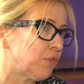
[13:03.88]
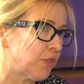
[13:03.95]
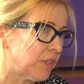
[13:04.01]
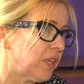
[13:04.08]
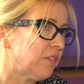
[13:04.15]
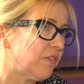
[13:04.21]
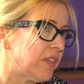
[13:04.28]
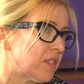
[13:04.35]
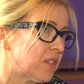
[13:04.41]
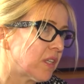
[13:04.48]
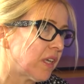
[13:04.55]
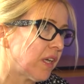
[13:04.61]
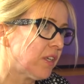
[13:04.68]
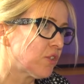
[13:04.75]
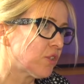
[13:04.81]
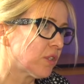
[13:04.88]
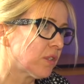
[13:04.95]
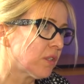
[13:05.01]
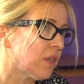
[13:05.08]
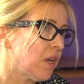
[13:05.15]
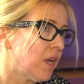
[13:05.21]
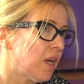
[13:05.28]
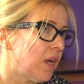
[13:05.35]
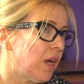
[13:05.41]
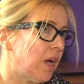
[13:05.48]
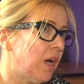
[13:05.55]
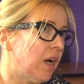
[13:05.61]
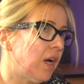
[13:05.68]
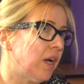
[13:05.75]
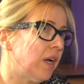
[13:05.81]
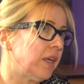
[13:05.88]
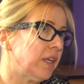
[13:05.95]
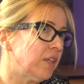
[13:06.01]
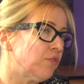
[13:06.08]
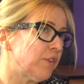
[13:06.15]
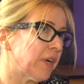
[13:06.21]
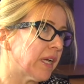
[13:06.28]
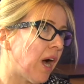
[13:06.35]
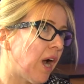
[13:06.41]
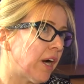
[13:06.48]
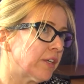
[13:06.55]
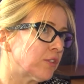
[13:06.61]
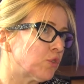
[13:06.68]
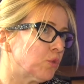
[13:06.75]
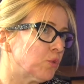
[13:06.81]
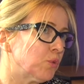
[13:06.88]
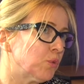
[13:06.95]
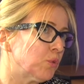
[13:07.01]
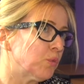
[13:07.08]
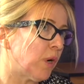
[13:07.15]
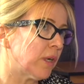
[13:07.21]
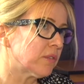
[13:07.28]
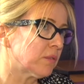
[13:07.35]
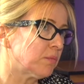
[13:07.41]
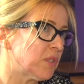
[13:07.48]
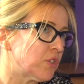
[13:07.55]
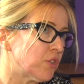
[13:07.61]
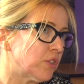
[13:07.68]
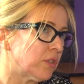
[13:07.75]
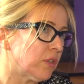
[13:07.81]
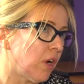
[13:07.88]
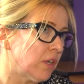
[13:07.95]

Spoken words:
for the investigation. In regard to what Mr.